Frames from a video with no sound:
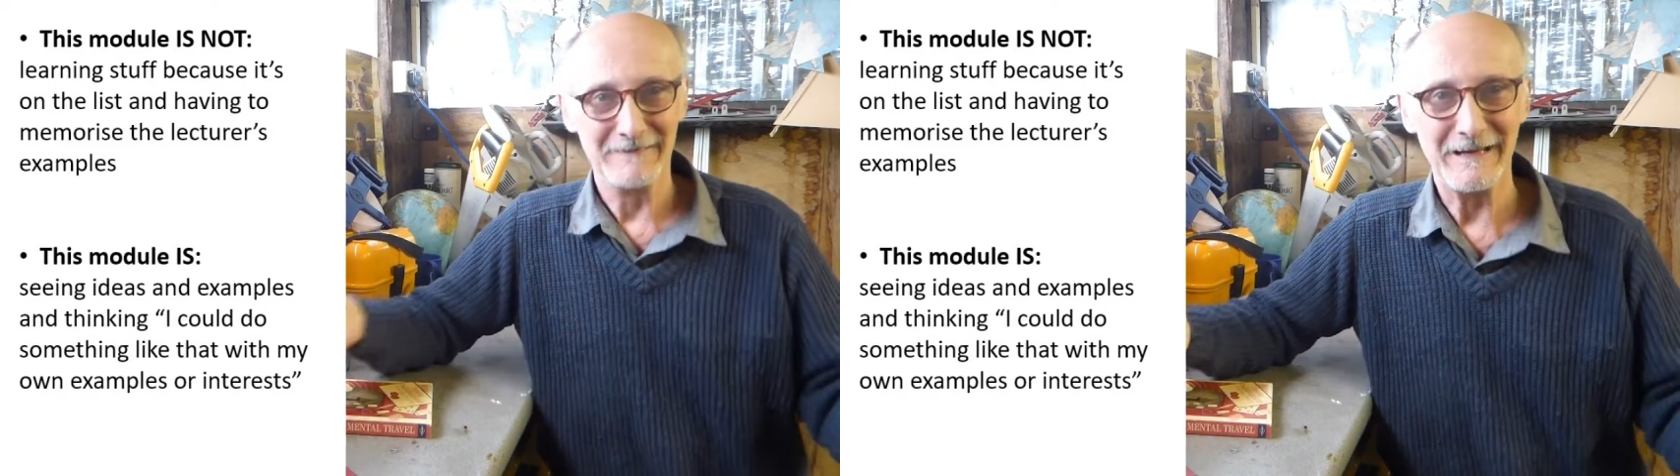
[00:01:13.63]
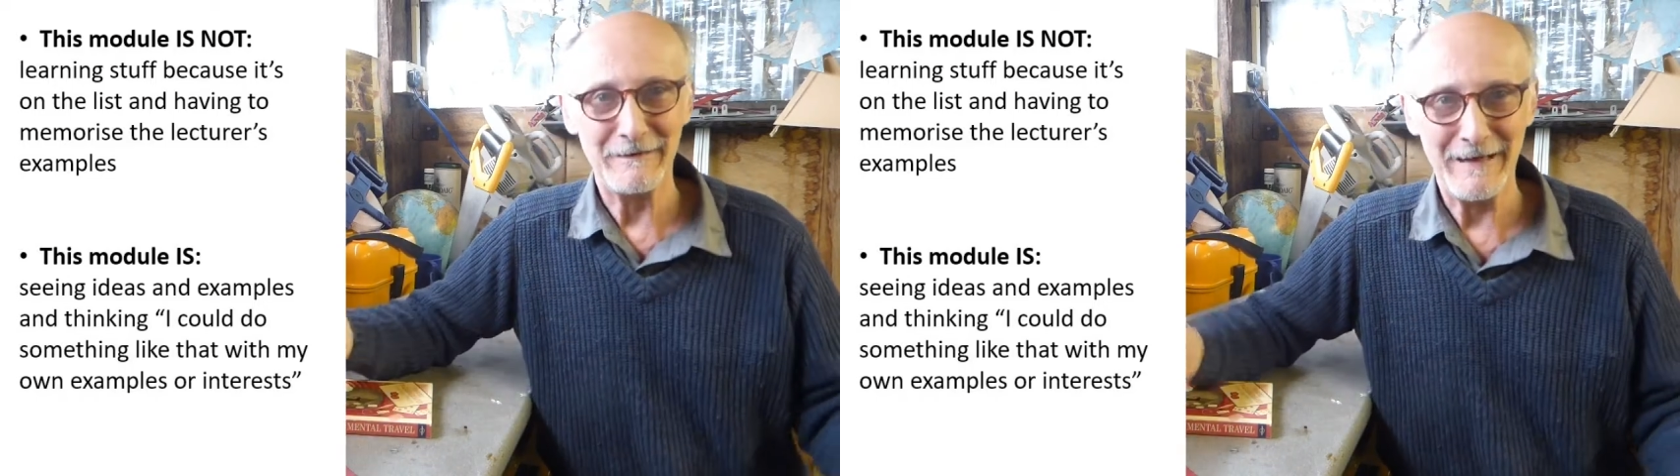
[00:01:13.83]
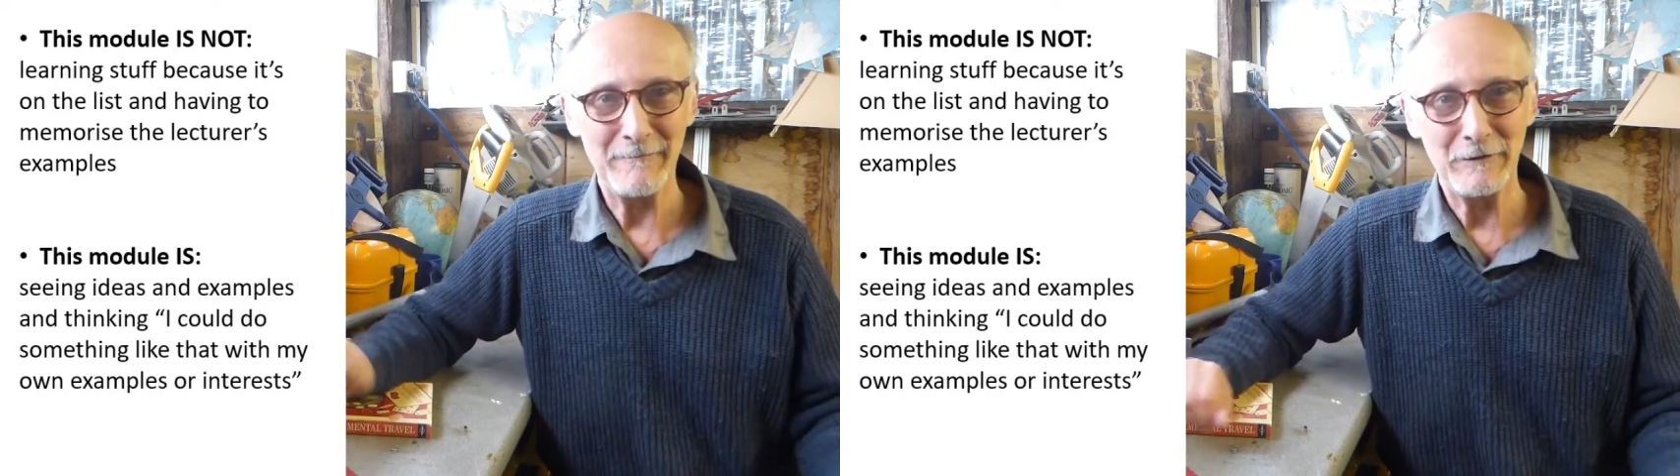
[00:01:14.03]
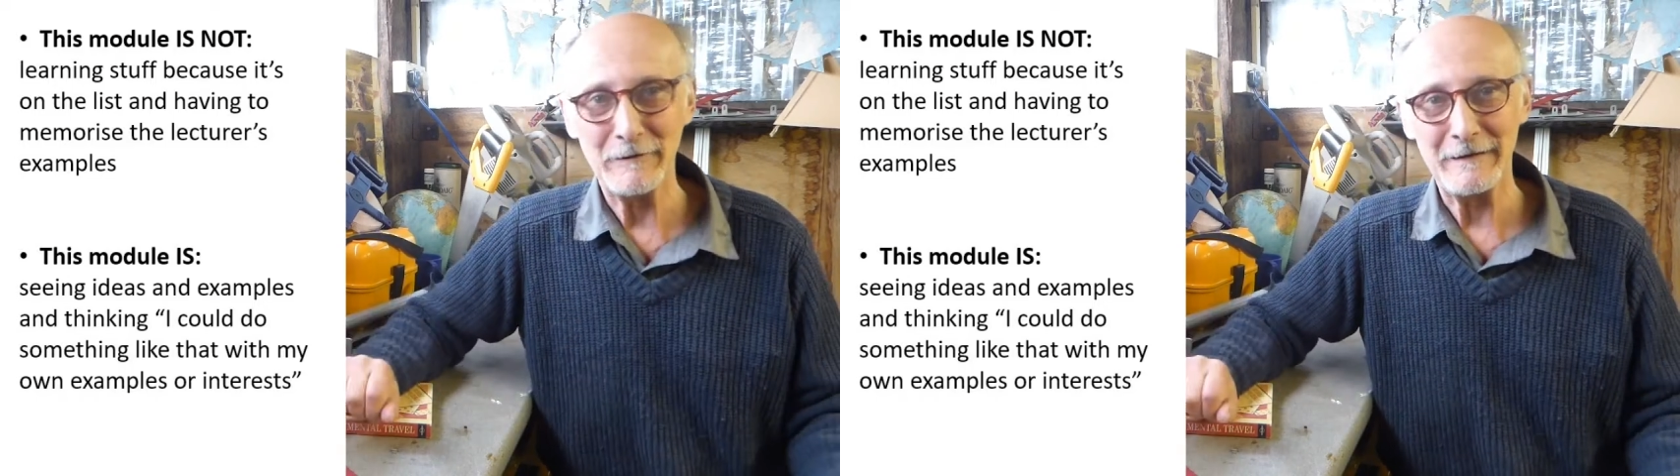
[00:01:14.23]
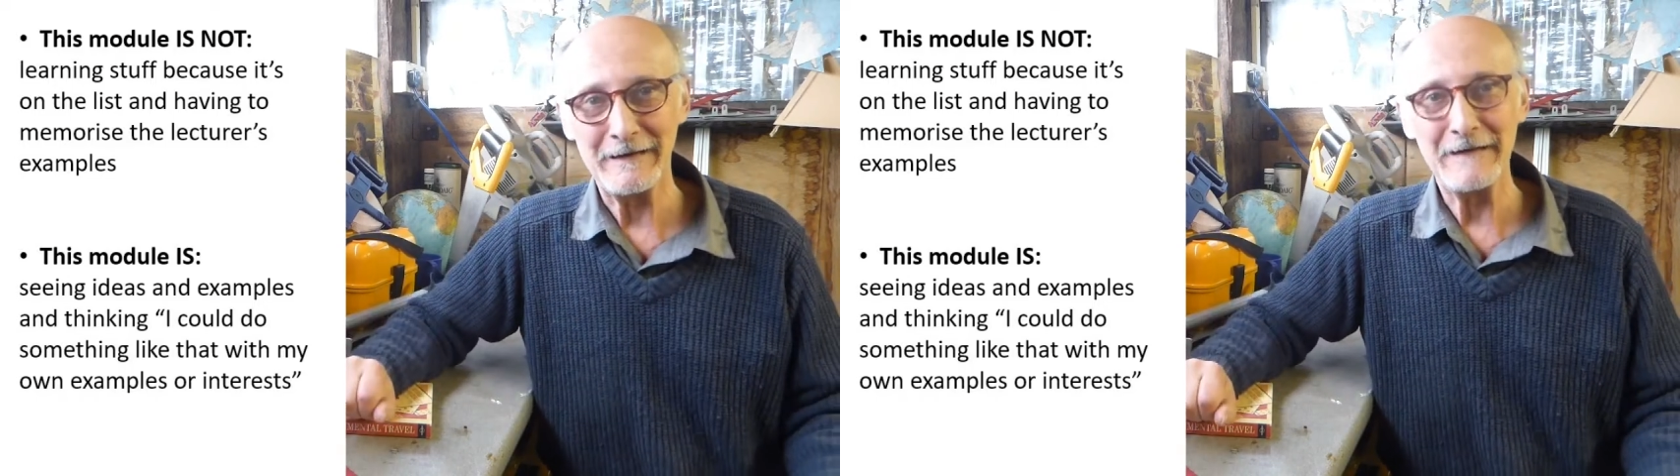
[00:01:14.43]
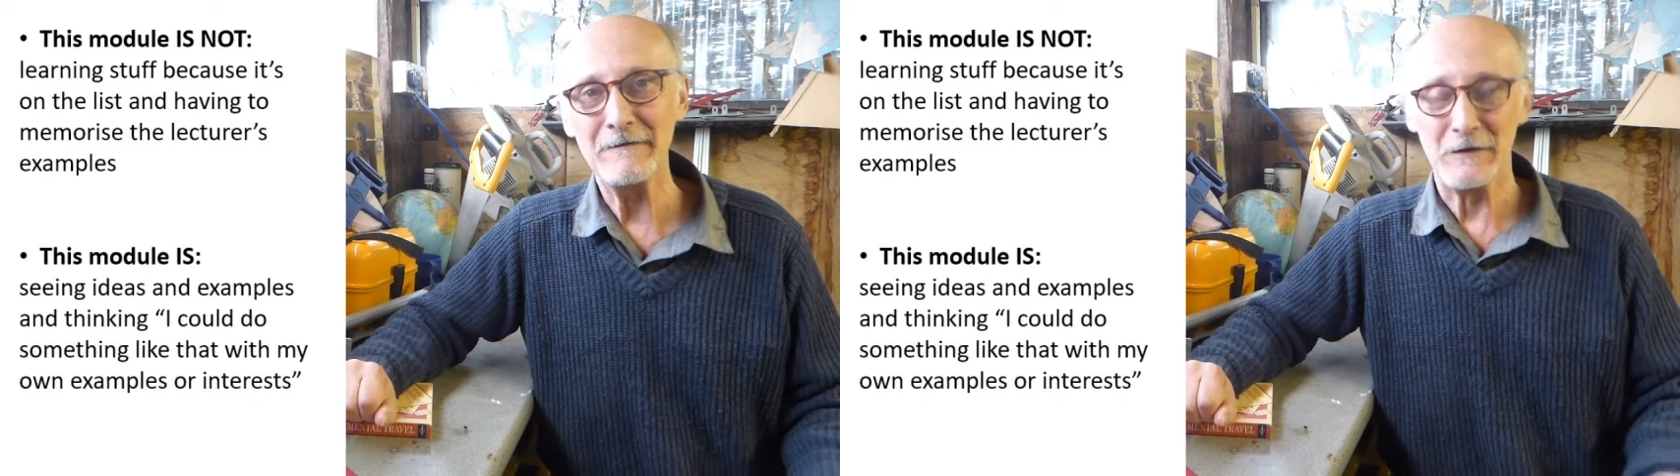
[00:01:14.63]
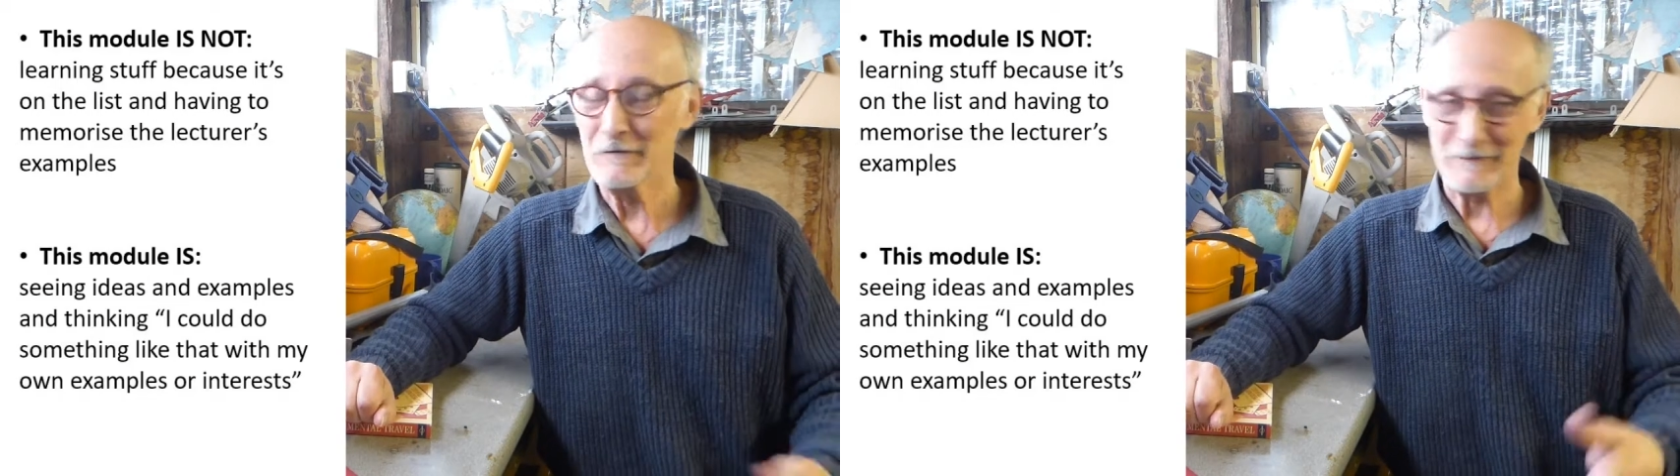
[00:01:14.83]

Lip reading: examples I give you,